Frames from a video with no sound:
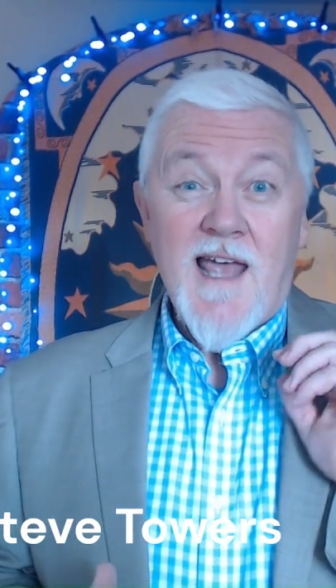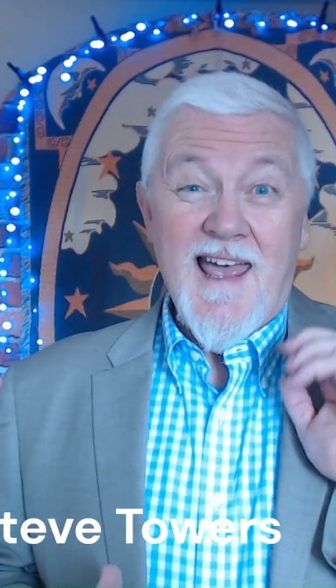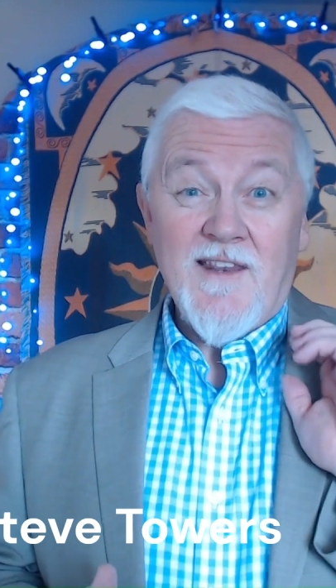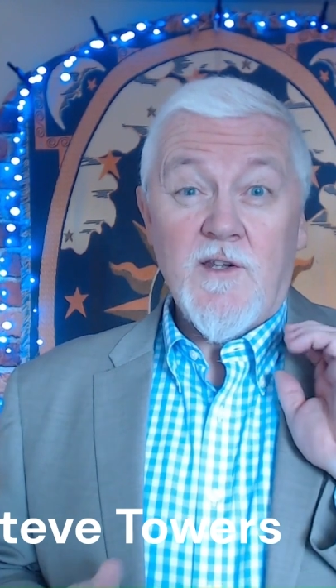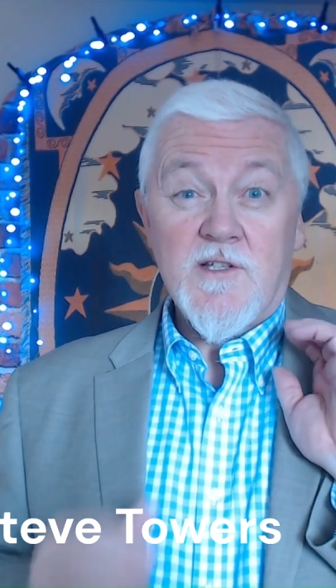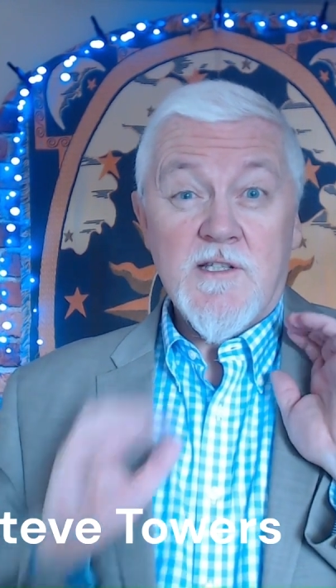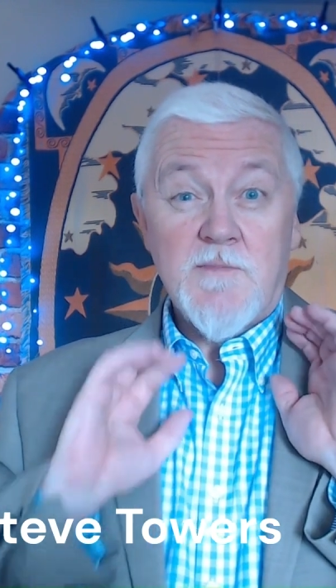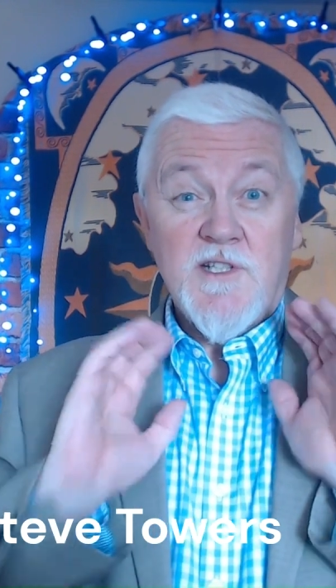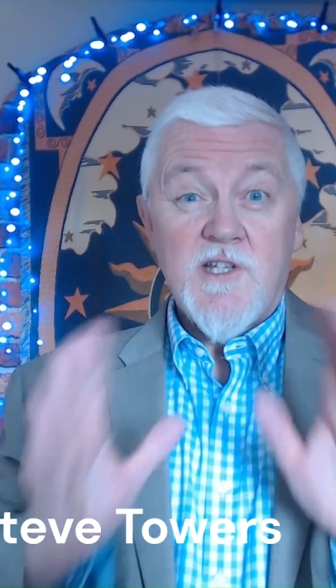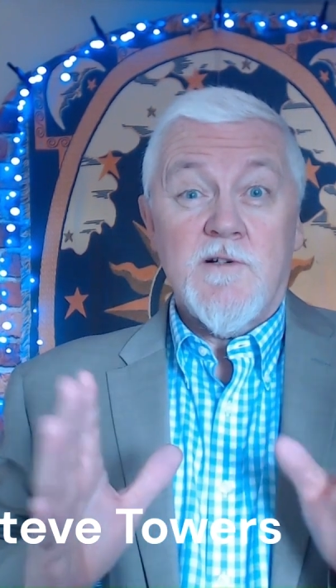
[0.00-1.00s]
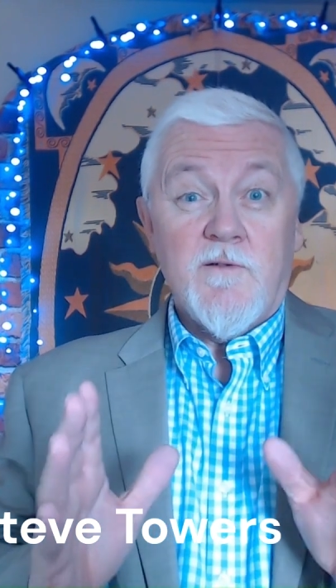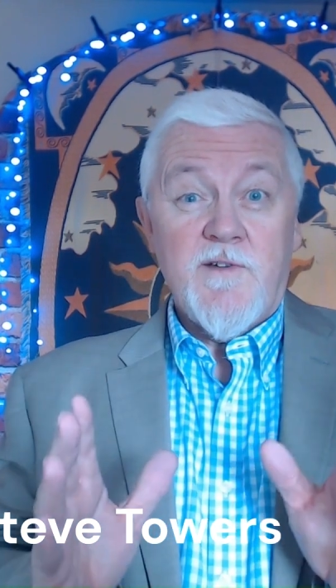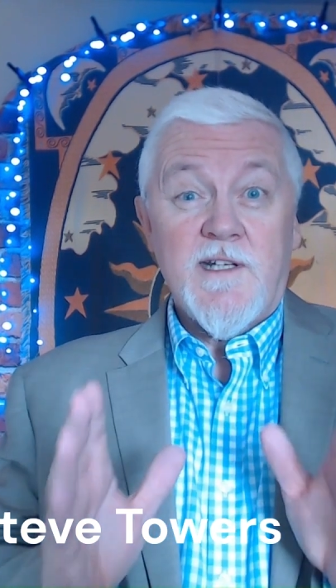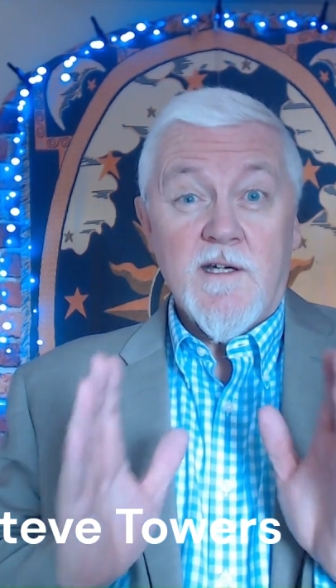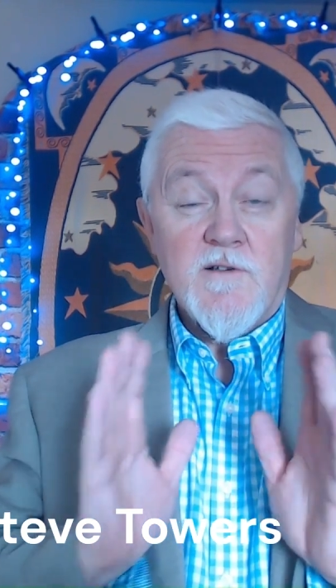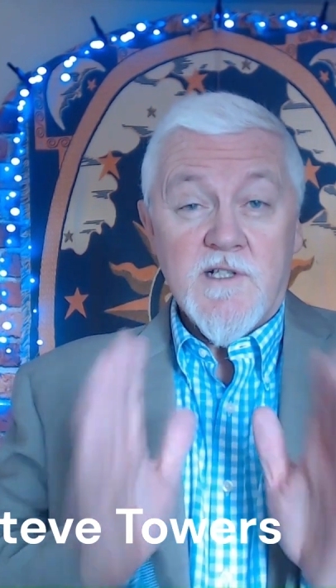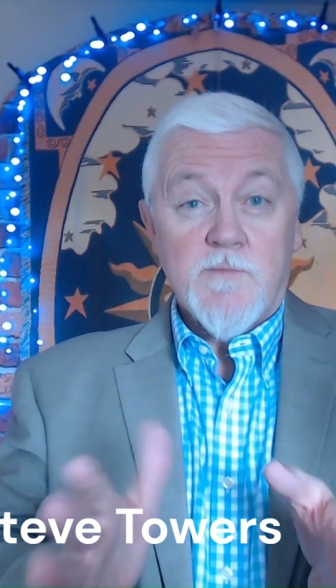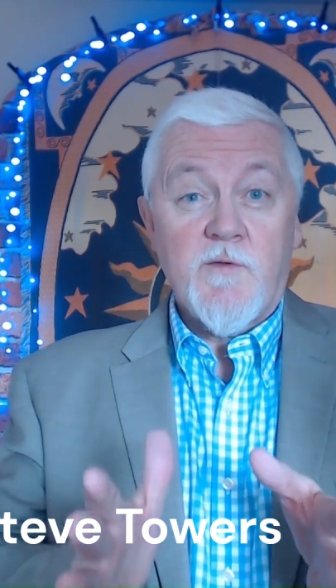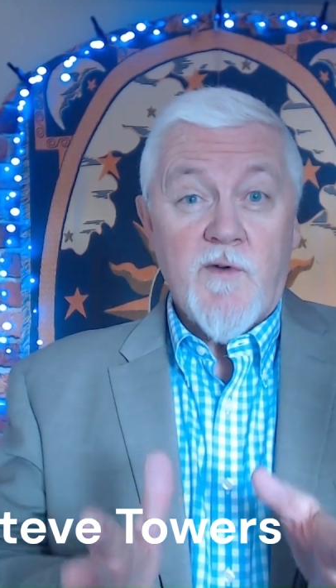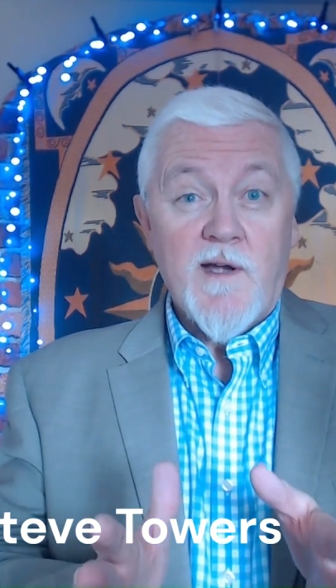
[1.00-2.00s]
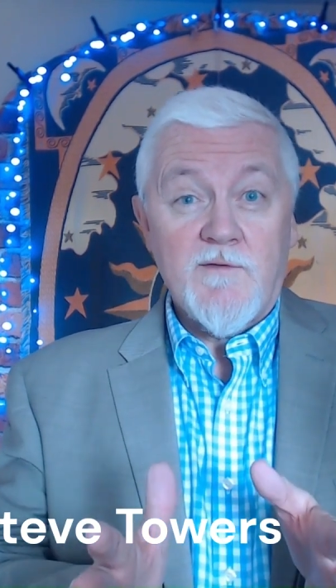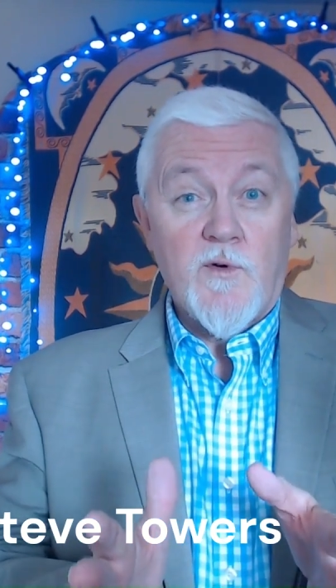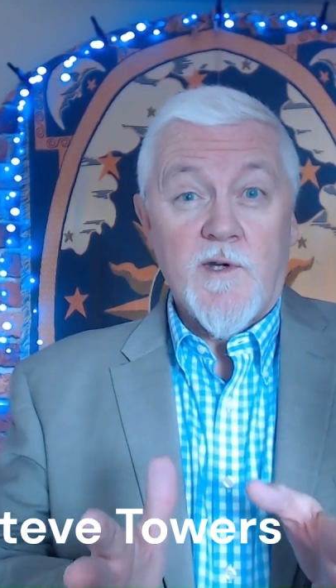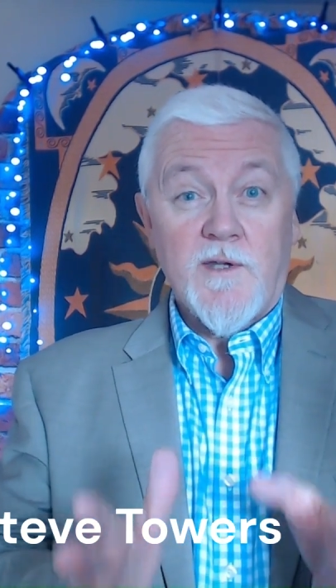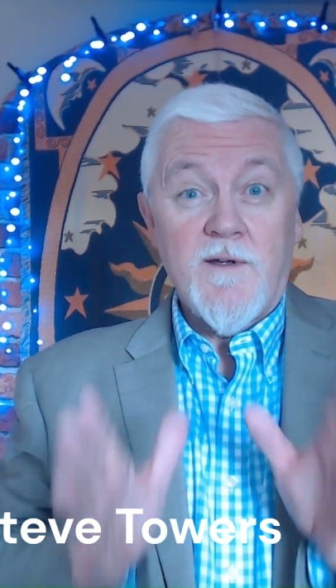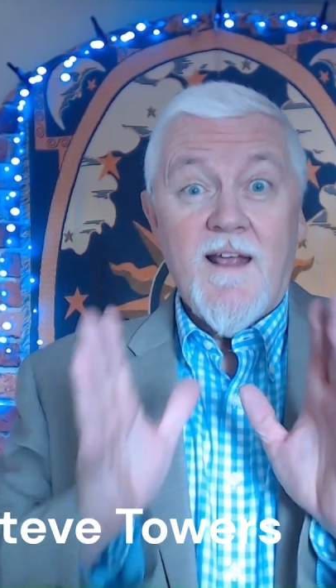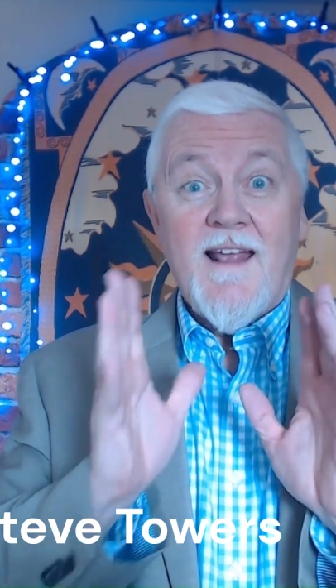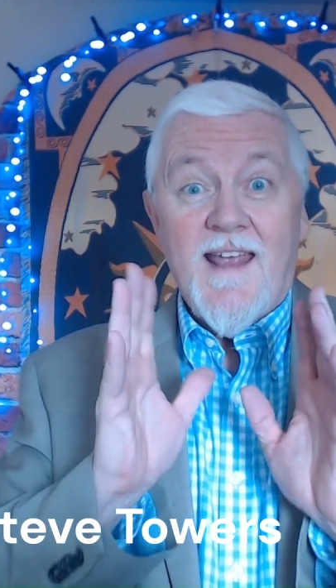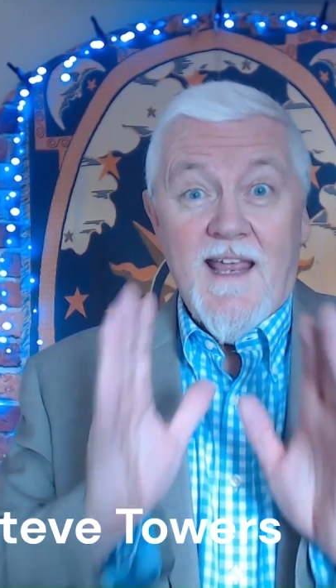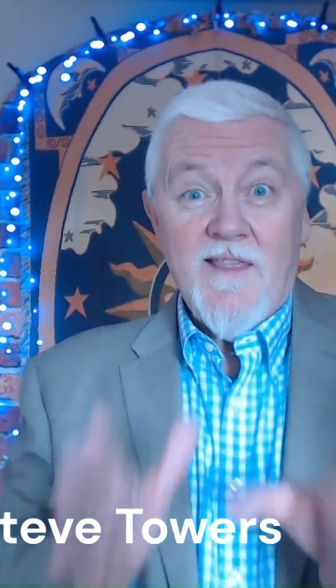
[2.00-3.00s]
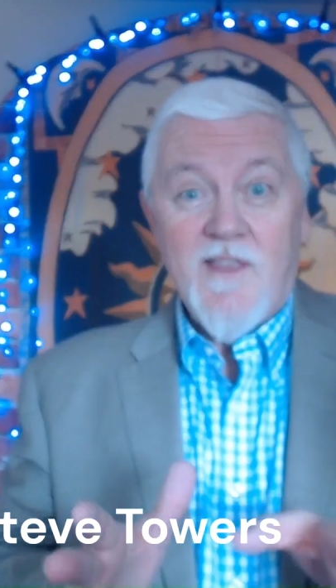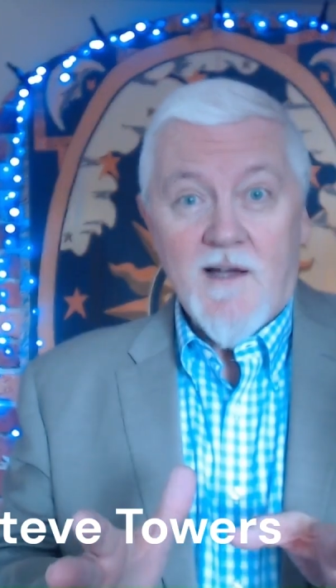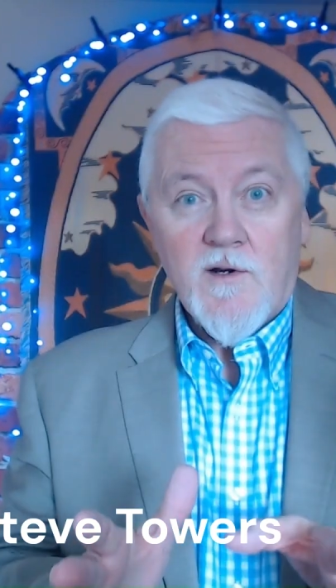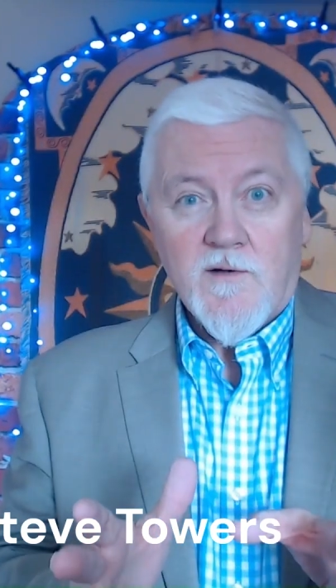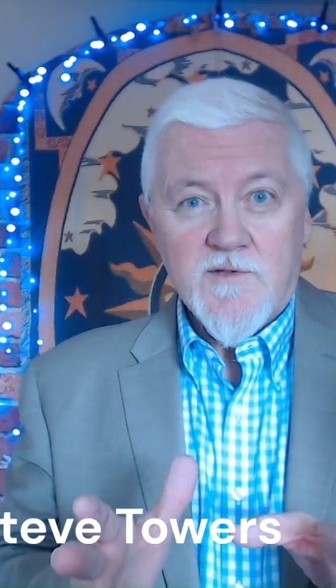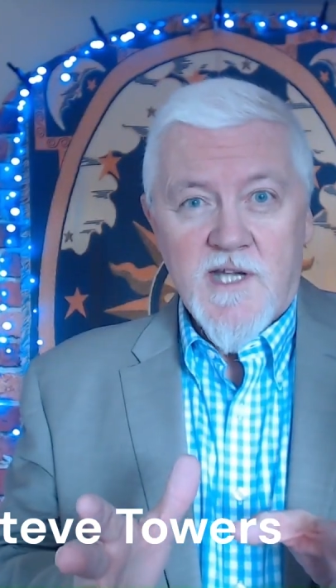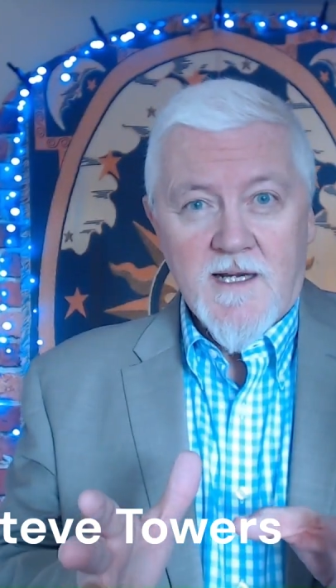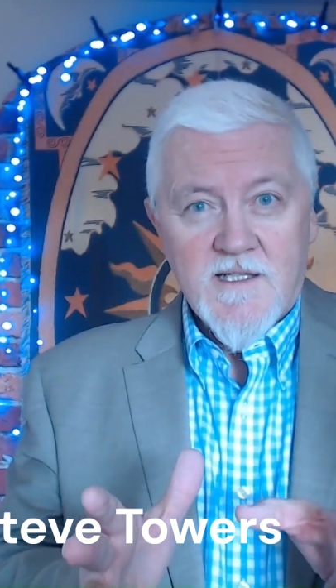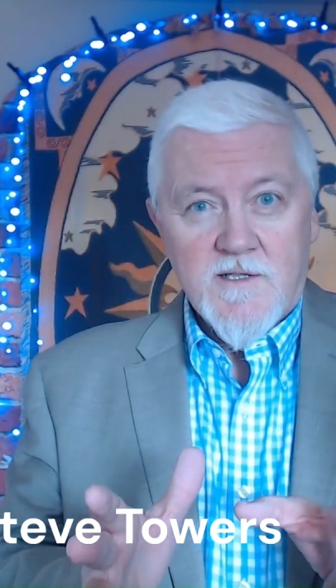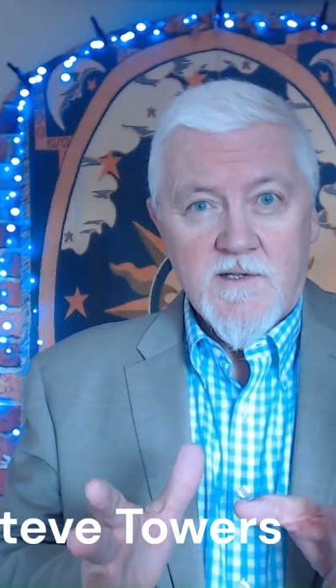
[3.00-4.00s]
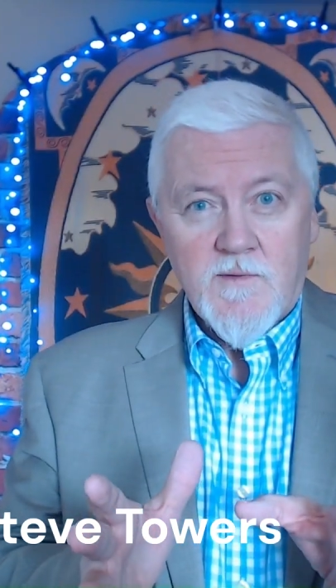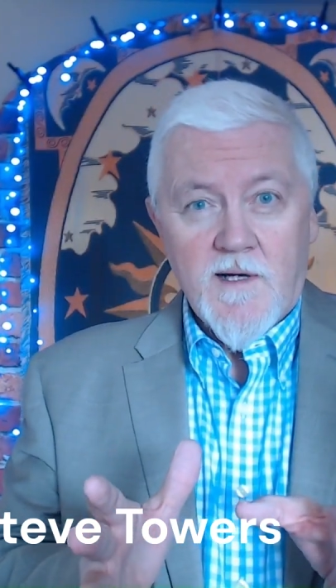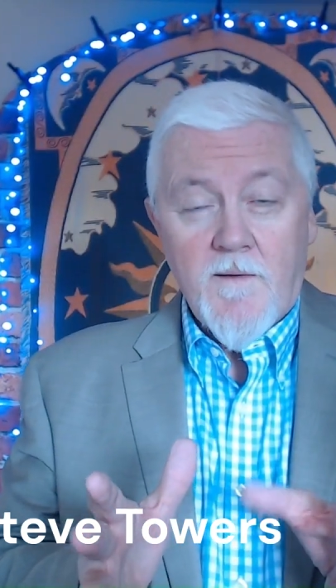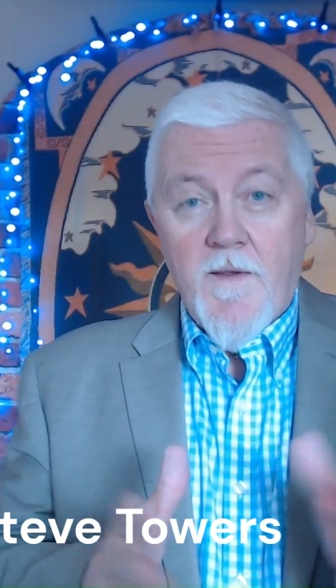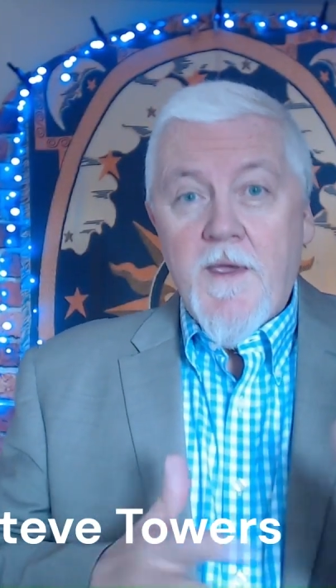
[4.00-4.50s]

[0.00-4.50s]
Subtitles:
and there's some additional videos to provide for you in that context as well.